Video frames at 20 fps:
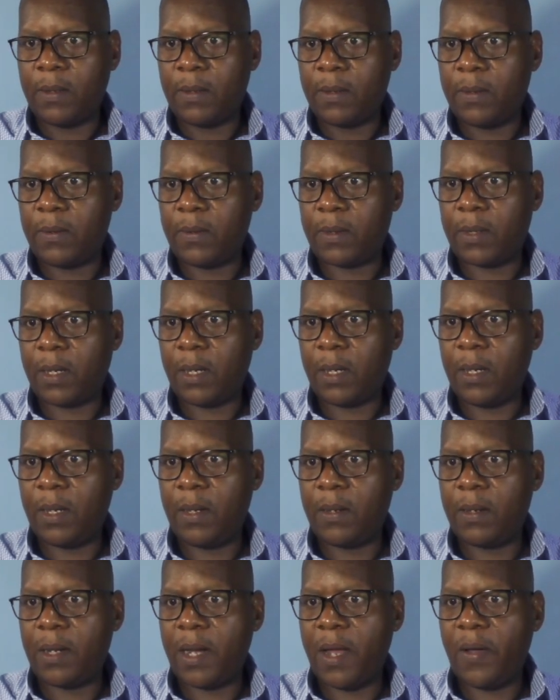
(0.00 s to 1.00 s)

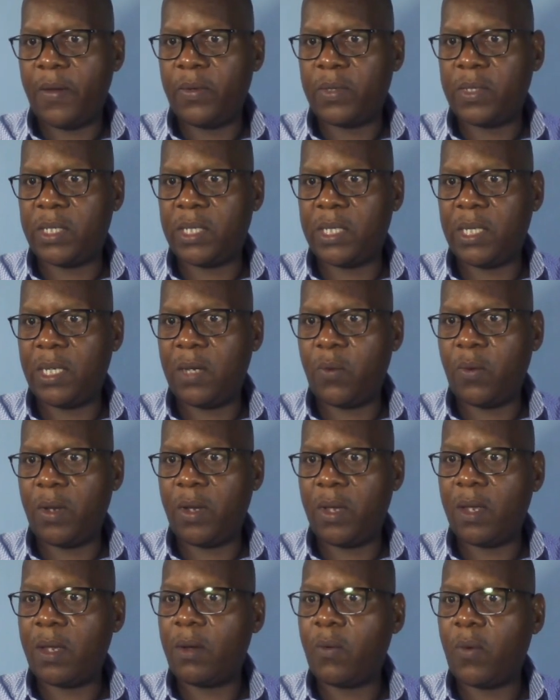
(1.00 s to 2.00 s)
Okay, now you see
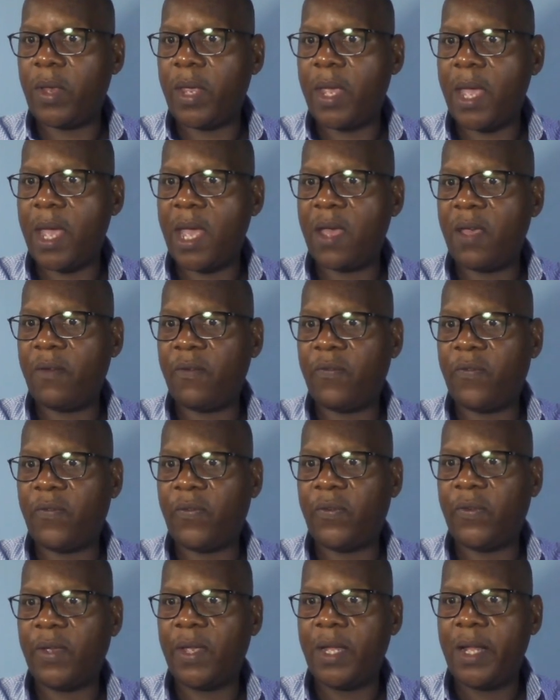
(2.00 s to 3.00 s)
we
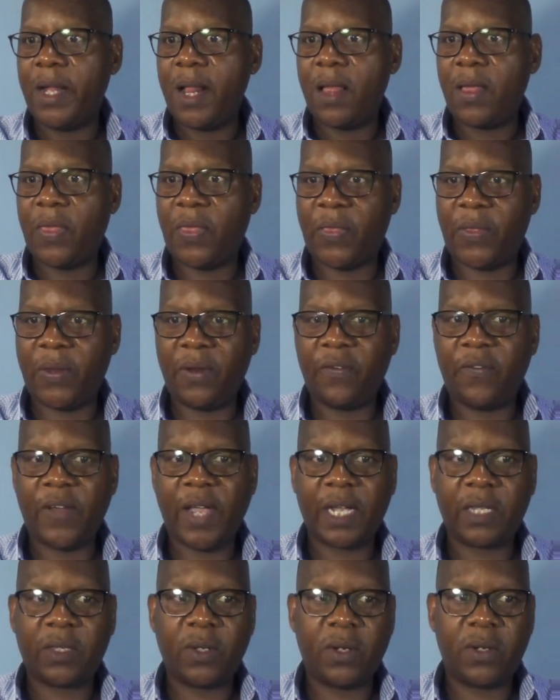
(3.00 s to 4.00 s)
have 3
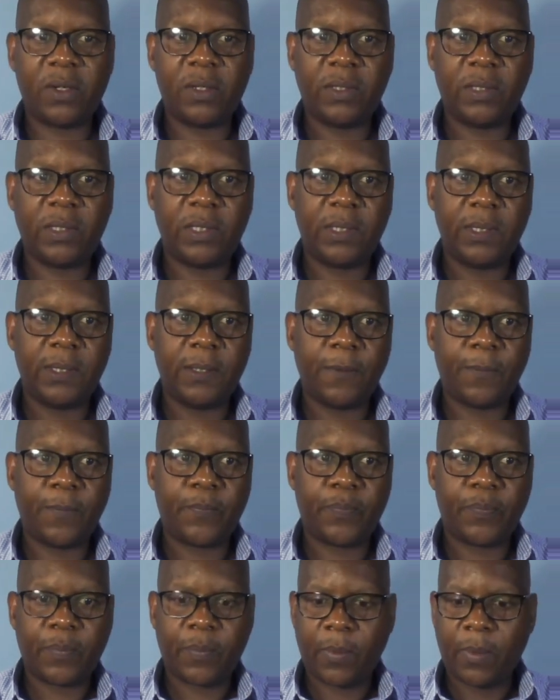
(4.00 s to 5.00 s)
factors.
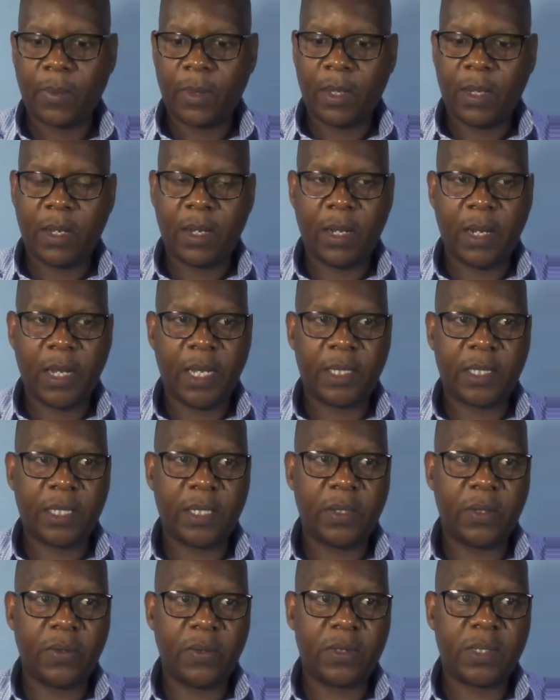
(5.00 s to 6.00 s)

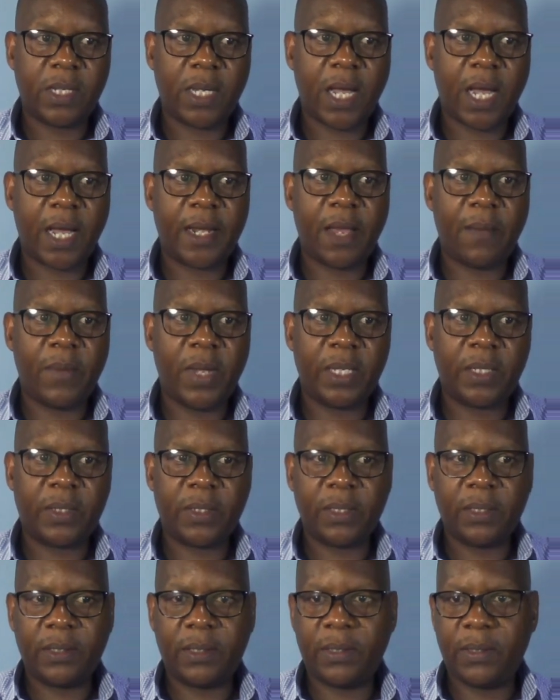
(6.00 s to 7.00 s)
Let's use other
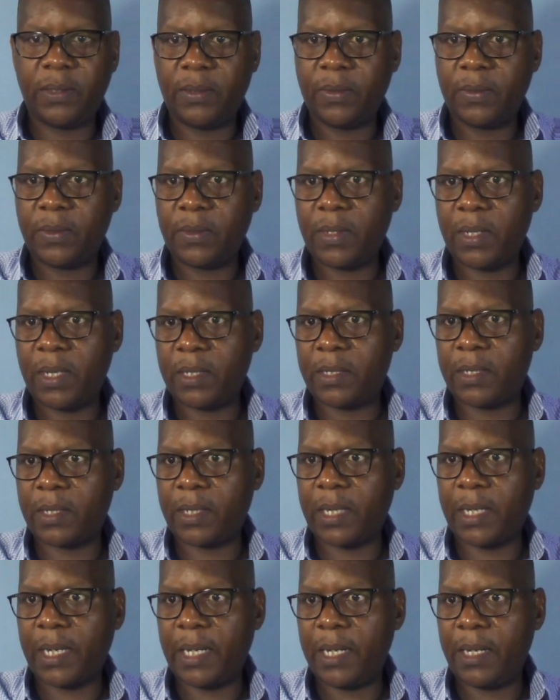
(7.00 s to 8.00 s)
methods. Let's
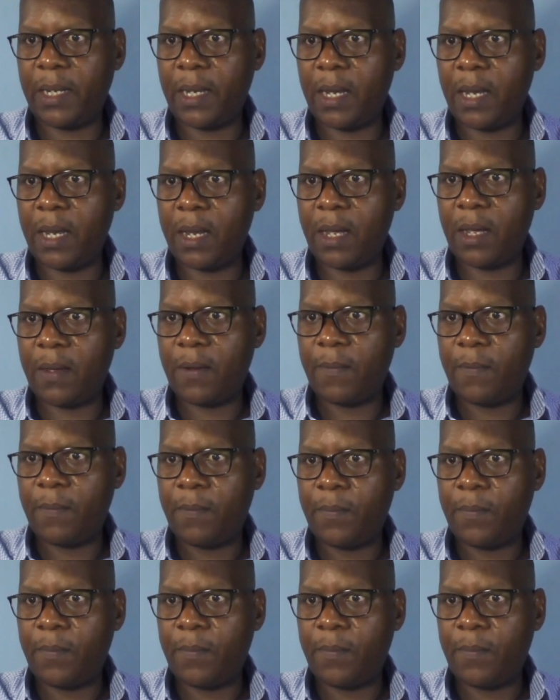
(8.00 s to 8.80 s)
clean here.